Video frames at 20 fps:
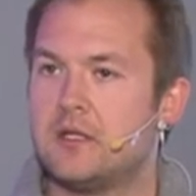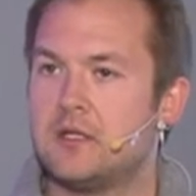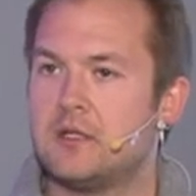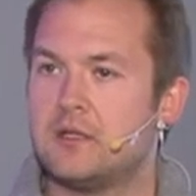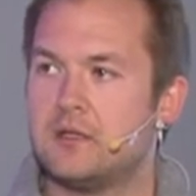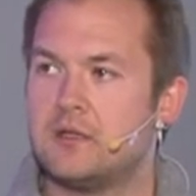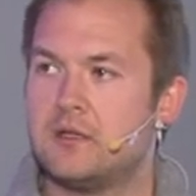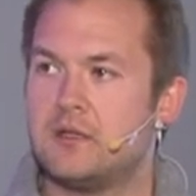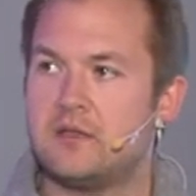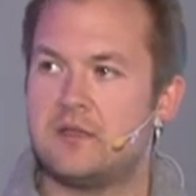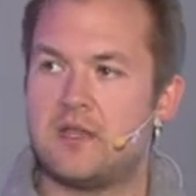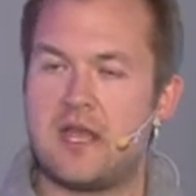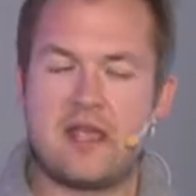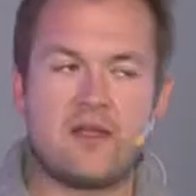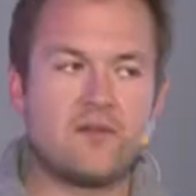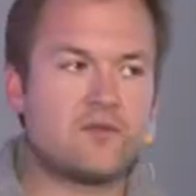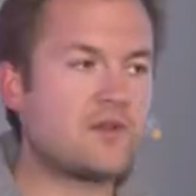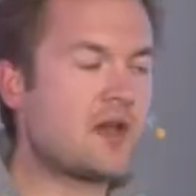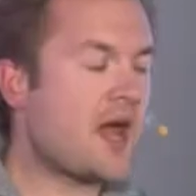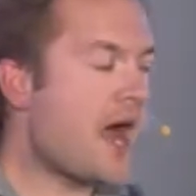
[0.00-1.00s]

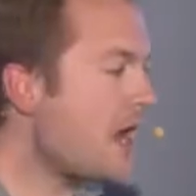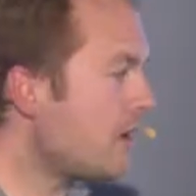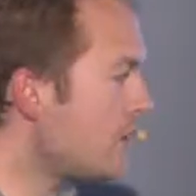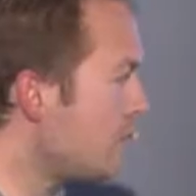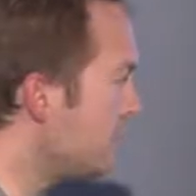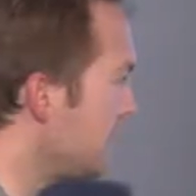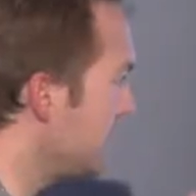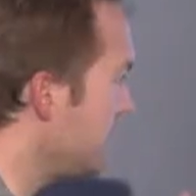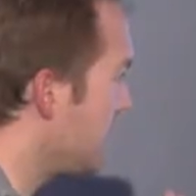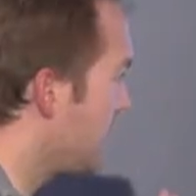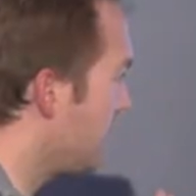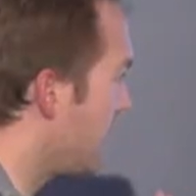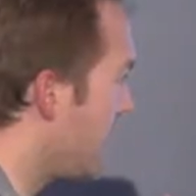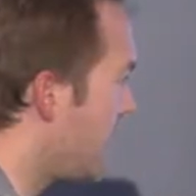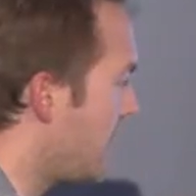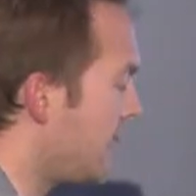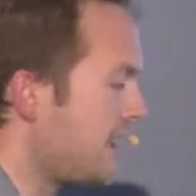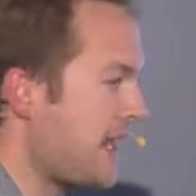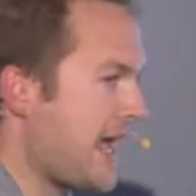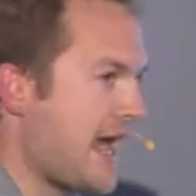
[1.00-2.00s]
they've not only
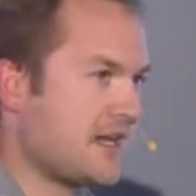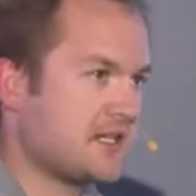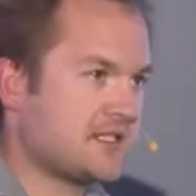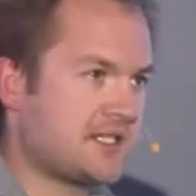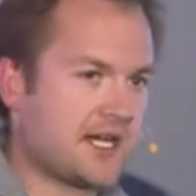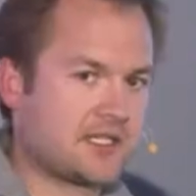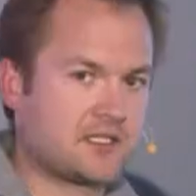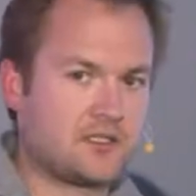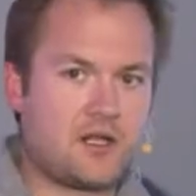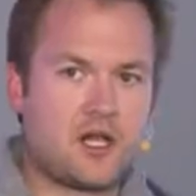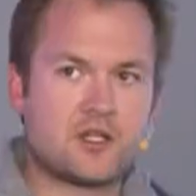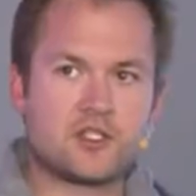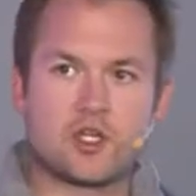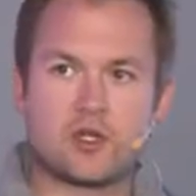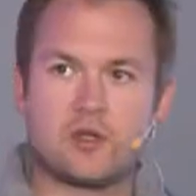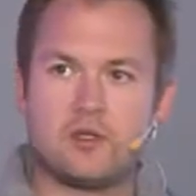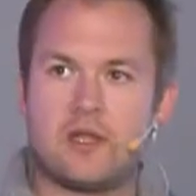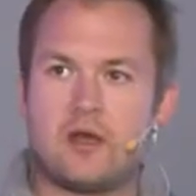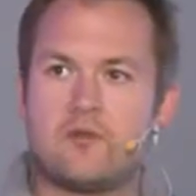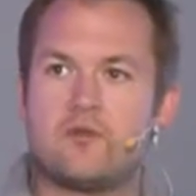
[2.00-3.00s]
gone at a
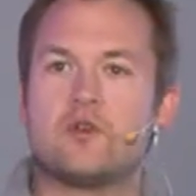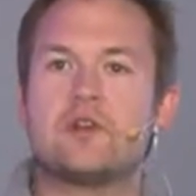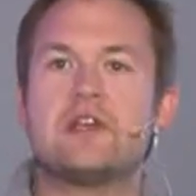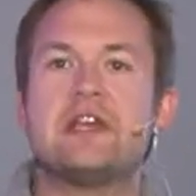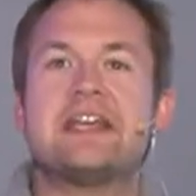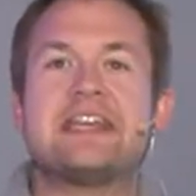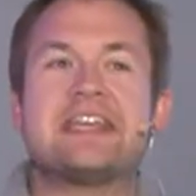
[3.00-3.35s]
technological level,